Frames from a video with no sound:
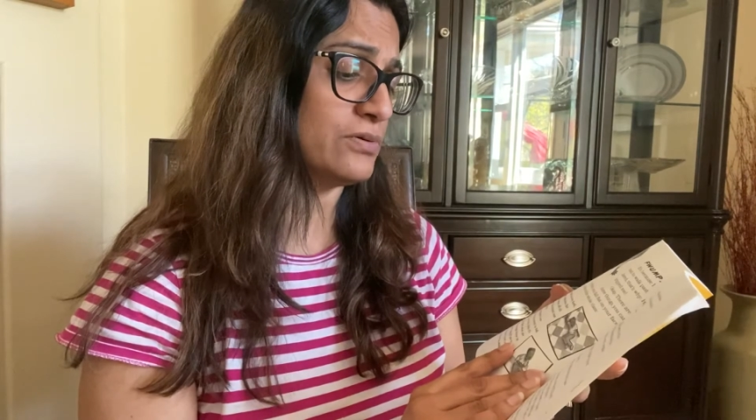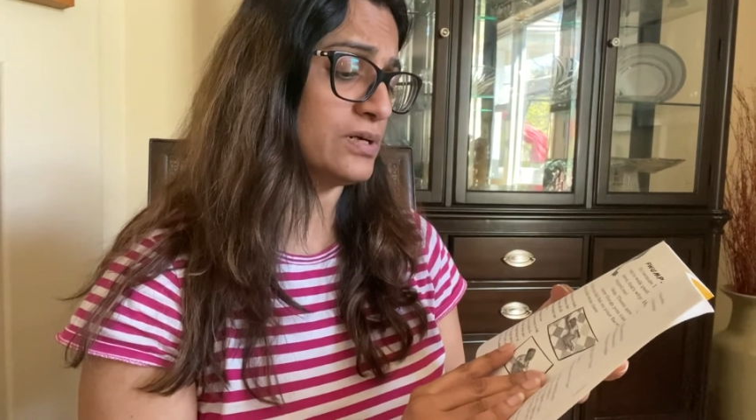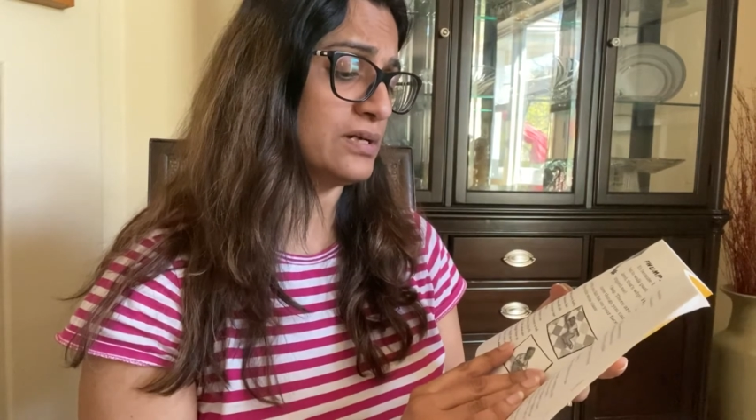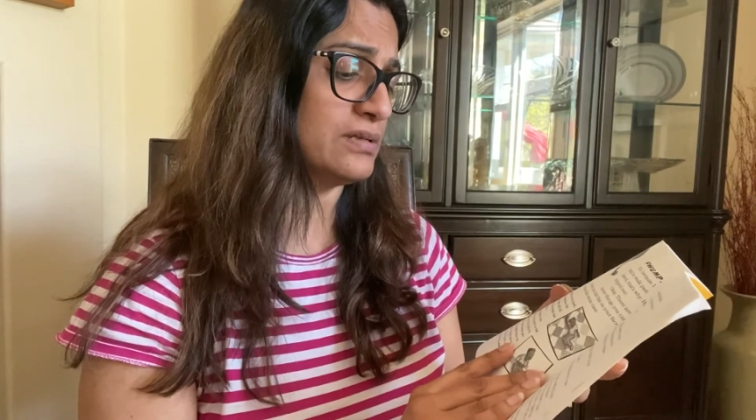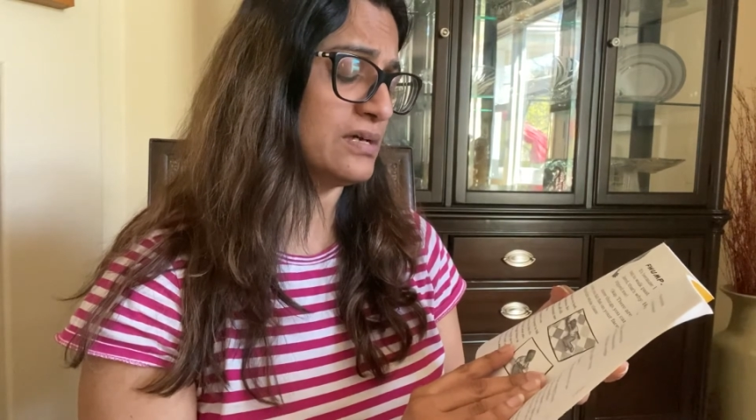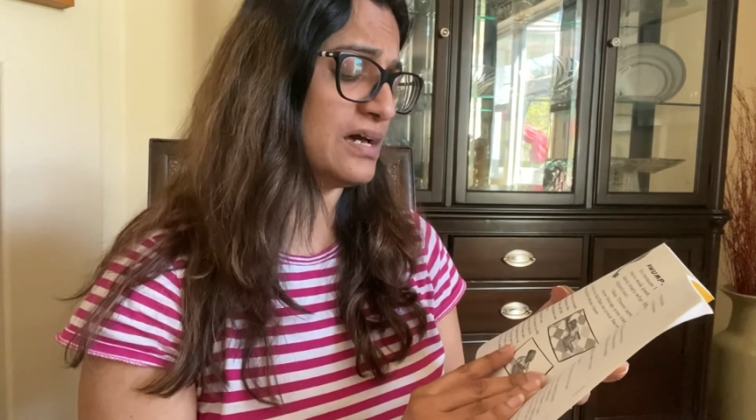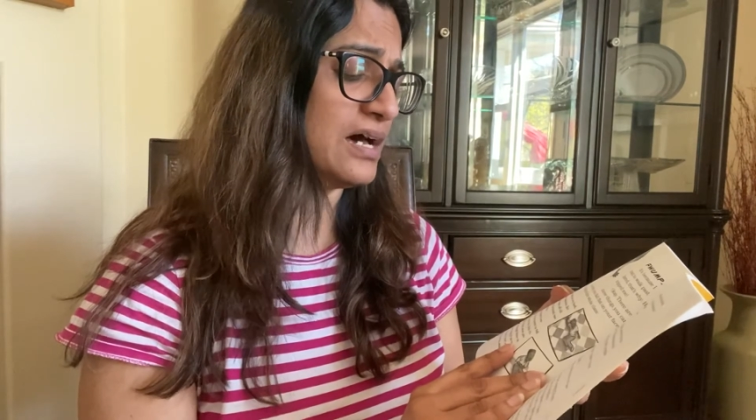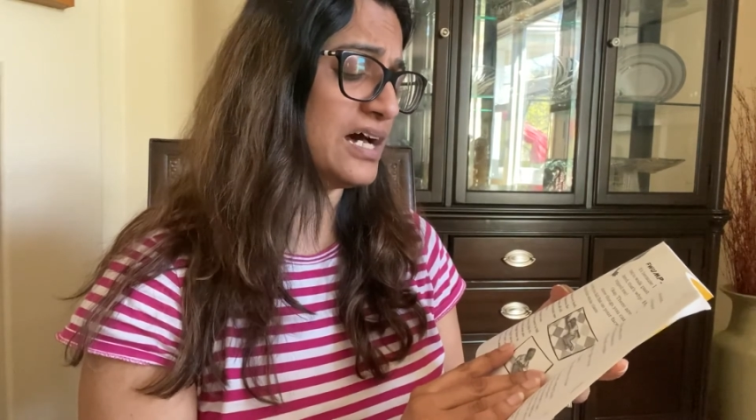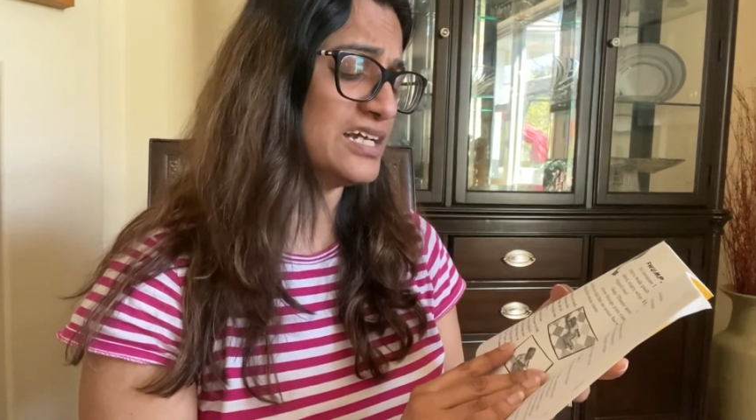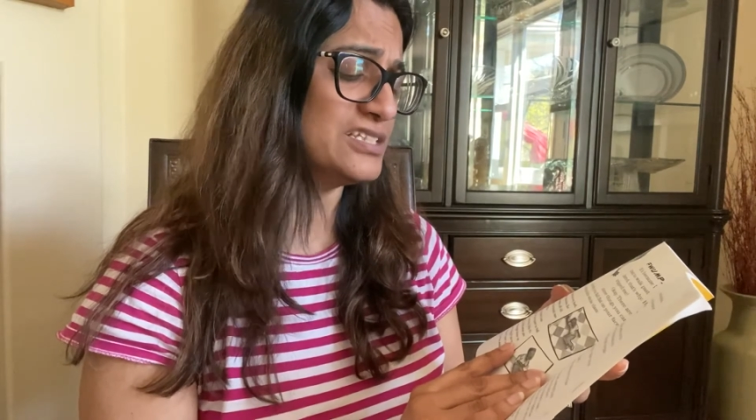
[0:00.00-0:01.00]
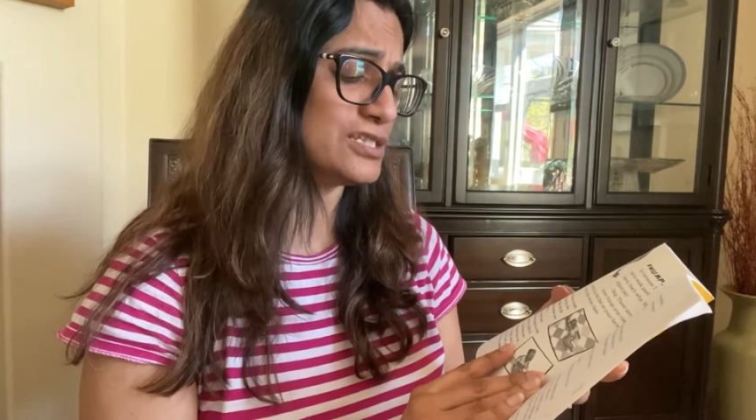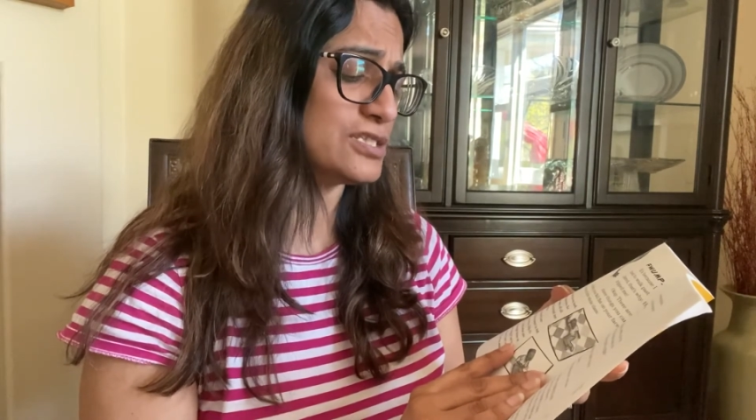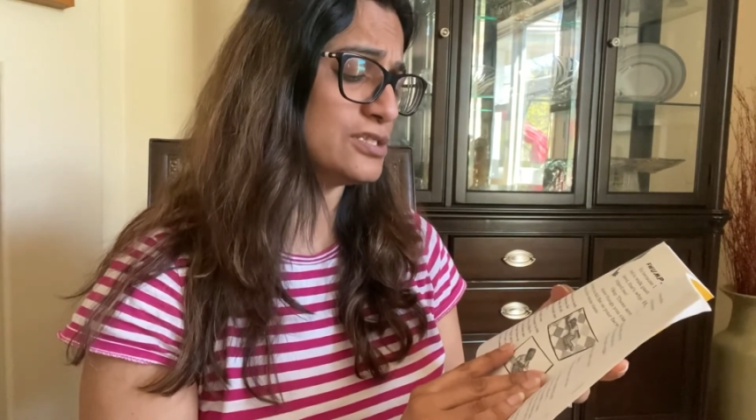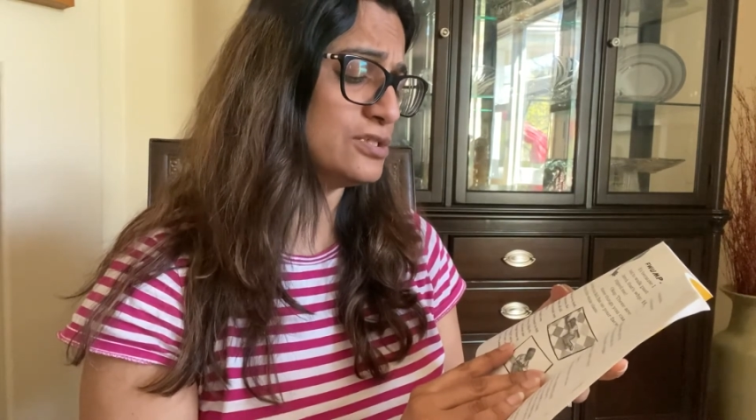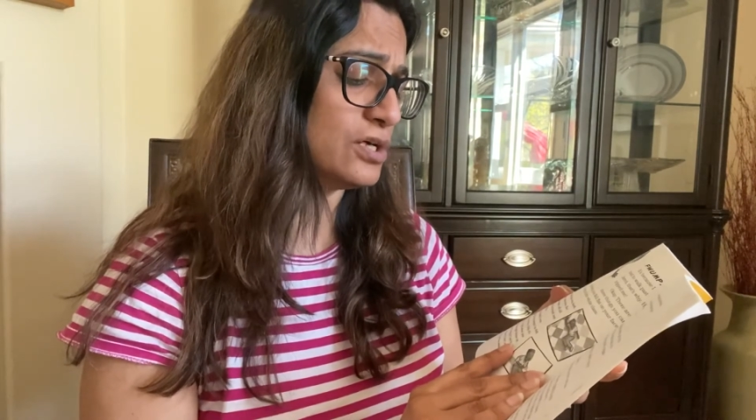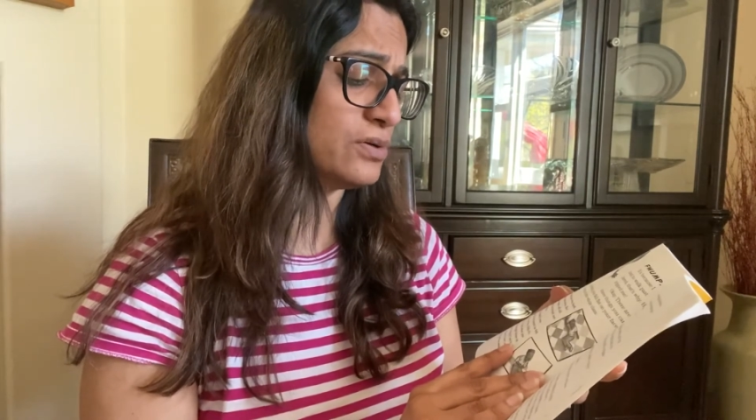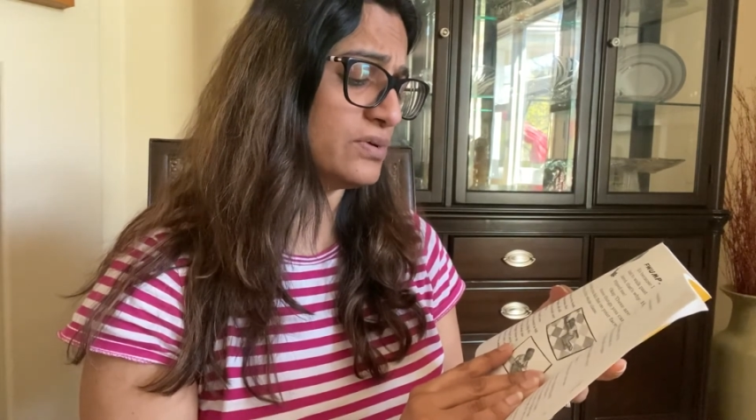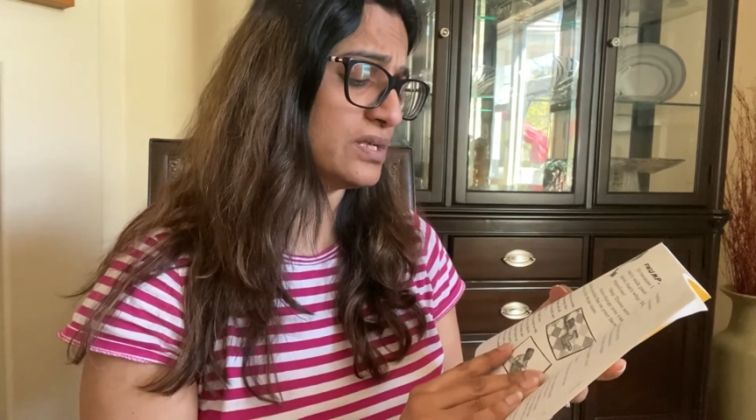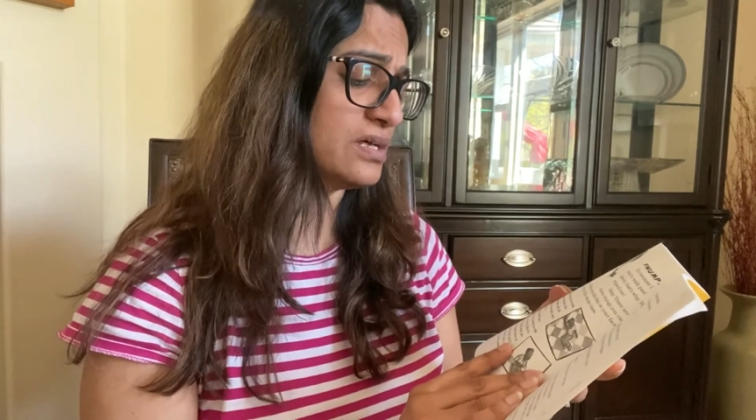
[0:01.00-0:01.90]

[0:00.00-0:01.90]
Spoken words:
on. I just know it.